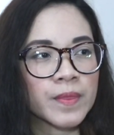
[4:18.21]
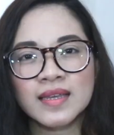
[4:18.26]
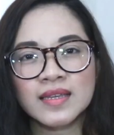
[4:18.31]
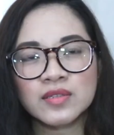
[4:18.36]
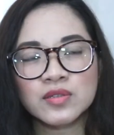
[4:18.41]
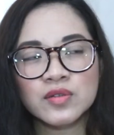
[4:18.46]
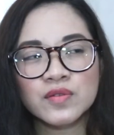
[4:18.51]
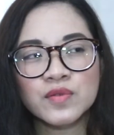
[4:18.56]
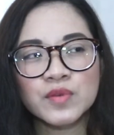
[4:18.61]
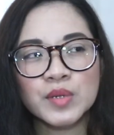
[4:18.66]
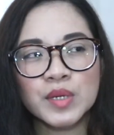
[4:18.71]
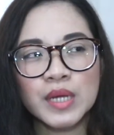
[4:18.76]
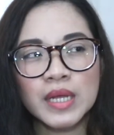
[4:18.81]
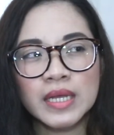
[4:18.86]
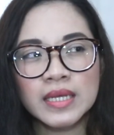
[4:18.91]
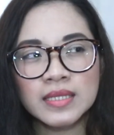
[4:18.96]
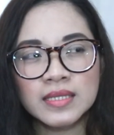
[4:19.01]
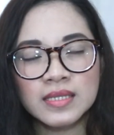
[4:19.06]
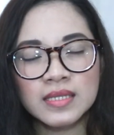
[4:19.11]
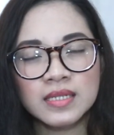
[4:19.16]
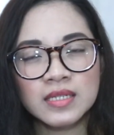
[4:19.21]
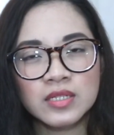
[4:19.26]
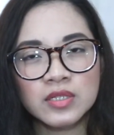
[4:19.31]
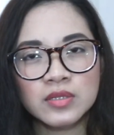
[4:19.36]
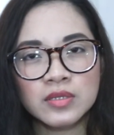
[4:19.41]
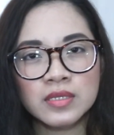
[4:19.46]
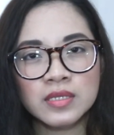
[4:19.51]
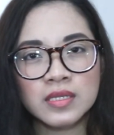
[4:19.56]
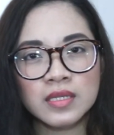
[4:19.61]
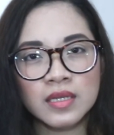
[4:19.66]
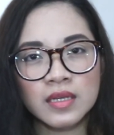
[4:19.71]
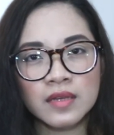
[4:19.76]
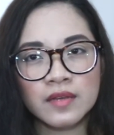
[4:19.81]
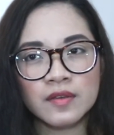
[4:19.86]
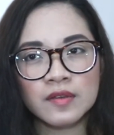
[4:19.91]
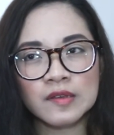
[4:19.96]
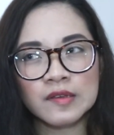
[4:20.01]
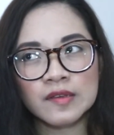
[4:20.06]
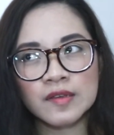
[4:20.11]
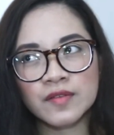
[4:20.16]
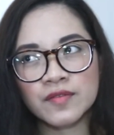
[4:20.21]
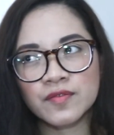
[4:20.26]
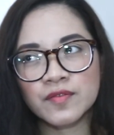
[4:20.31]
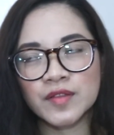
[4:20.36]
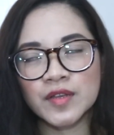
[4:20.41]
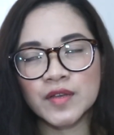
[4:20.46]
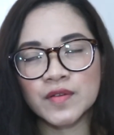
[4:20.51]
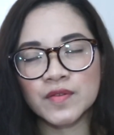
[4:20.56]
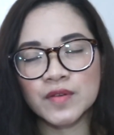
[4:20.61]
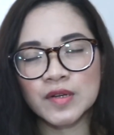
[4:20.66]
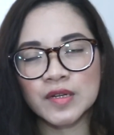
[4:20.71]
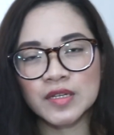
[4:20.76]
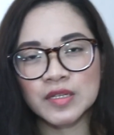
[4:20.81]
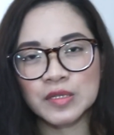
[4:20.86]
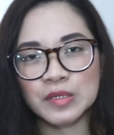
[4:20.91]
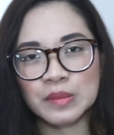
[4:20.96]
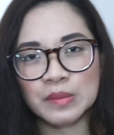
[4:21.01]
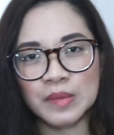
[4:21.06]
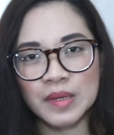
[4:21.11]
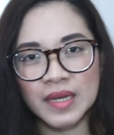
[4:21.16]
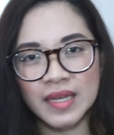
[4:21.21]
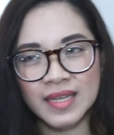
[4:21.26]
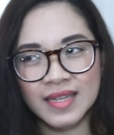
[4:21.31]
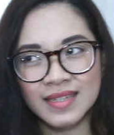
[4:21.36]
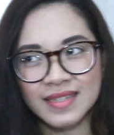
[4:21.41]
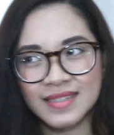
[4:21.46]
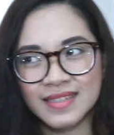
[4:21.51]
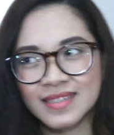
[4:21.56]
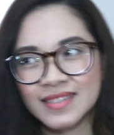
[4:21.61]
sort of creates an interesting flavor in your mind.